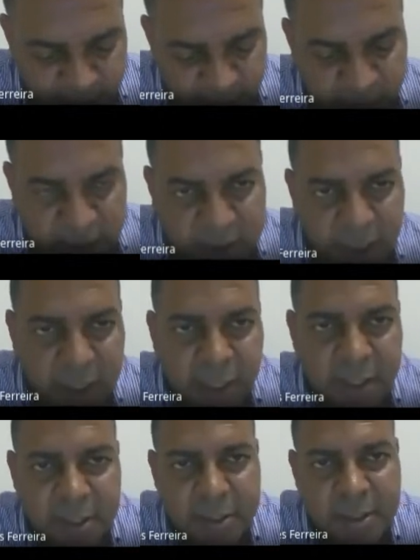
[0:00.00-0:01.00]

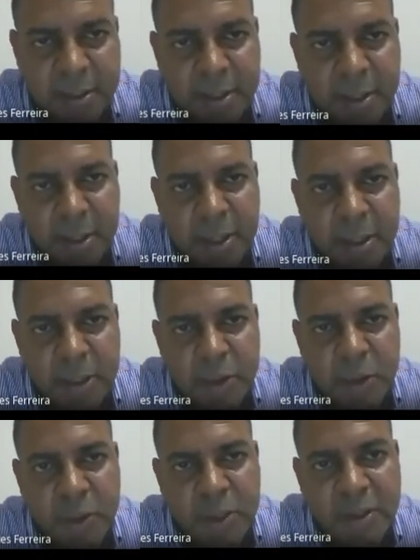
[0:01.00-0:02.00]
resilience
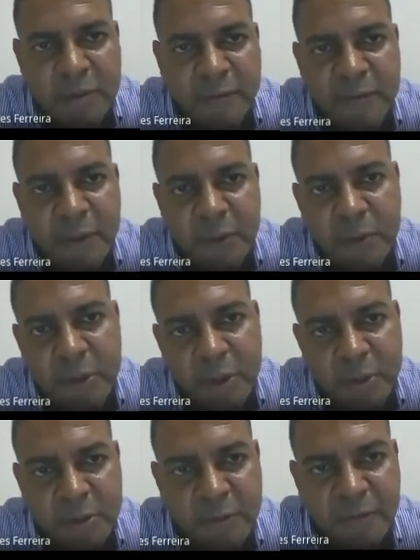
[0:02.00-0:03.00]
to the individuals
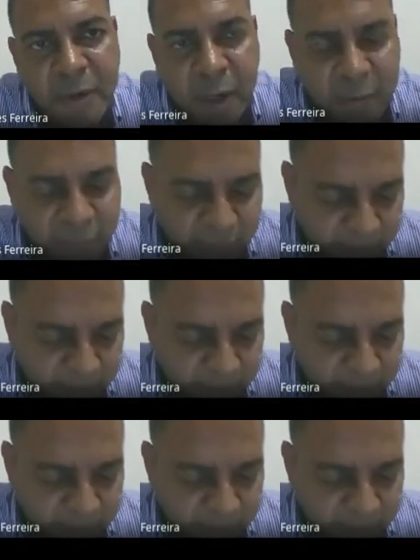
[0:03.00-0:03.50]
to survive